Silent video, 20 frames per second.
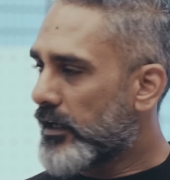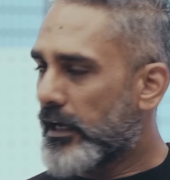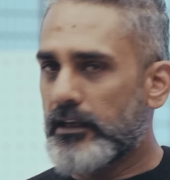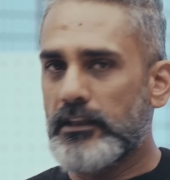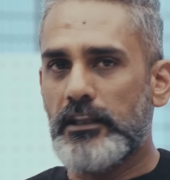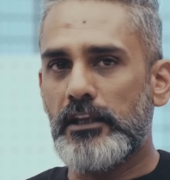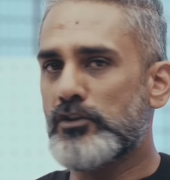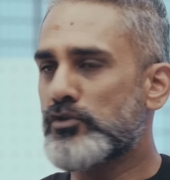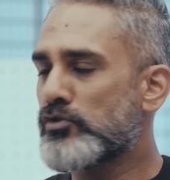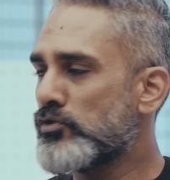And
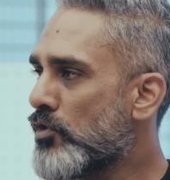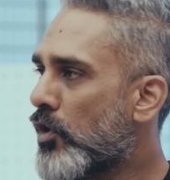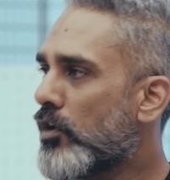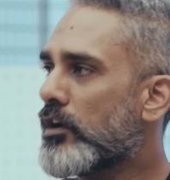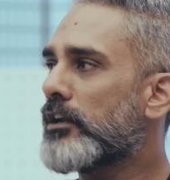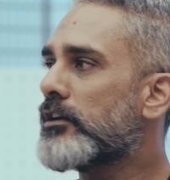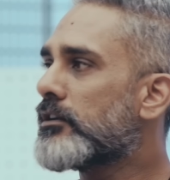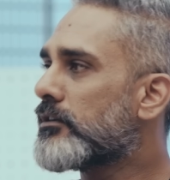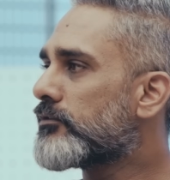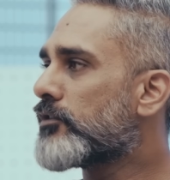there's
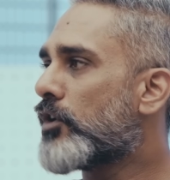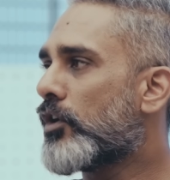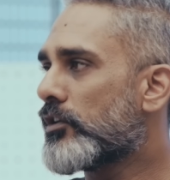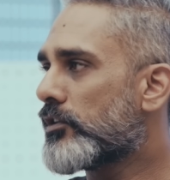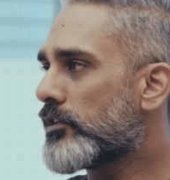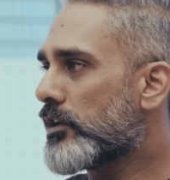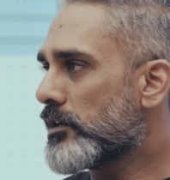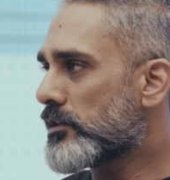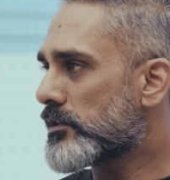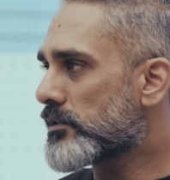not enough
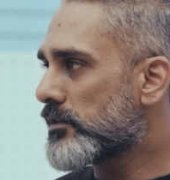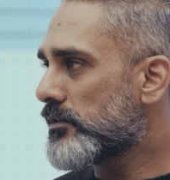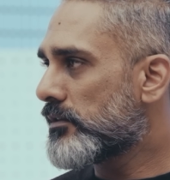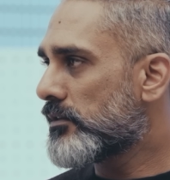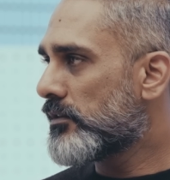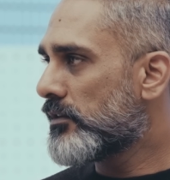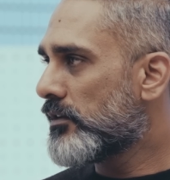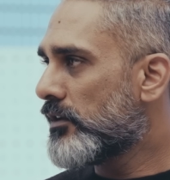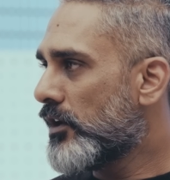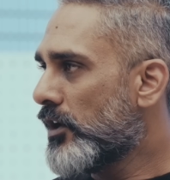contrast.
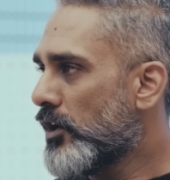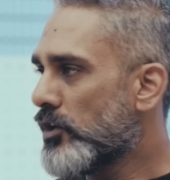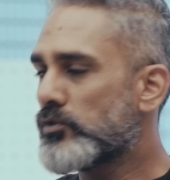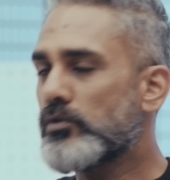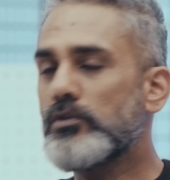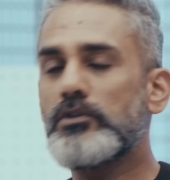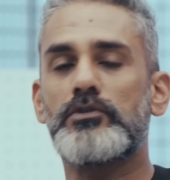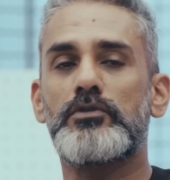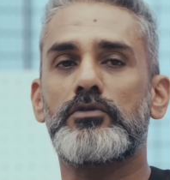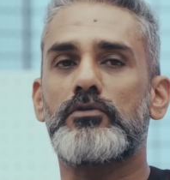So
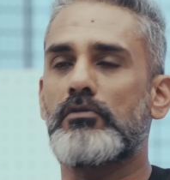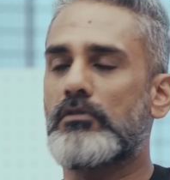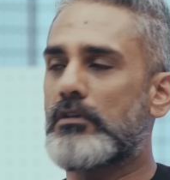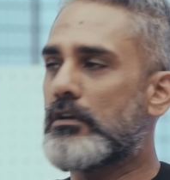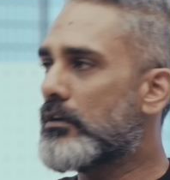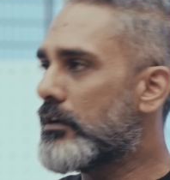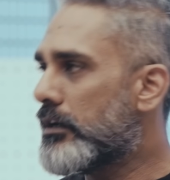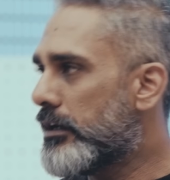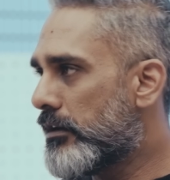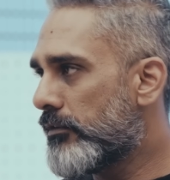it's
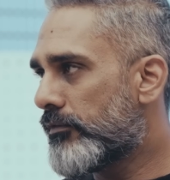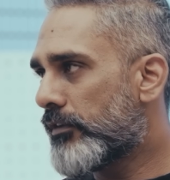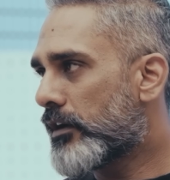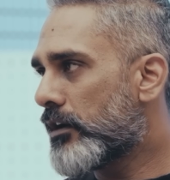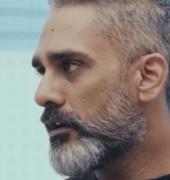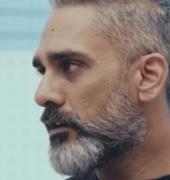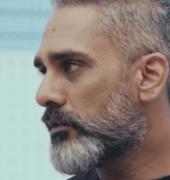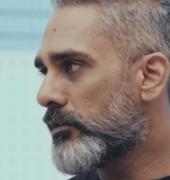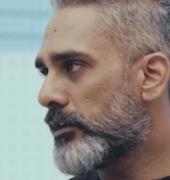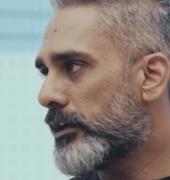really
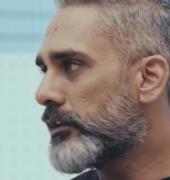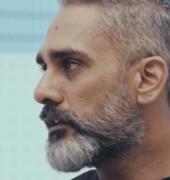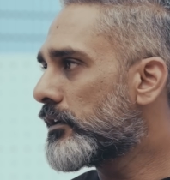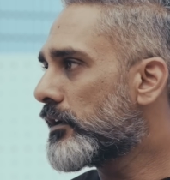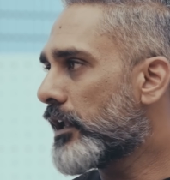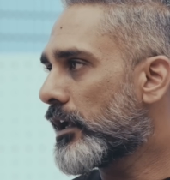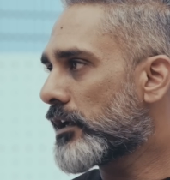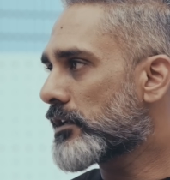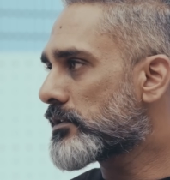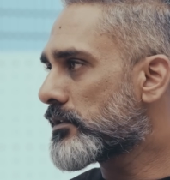difficult to read the
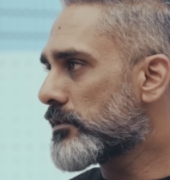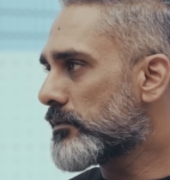text.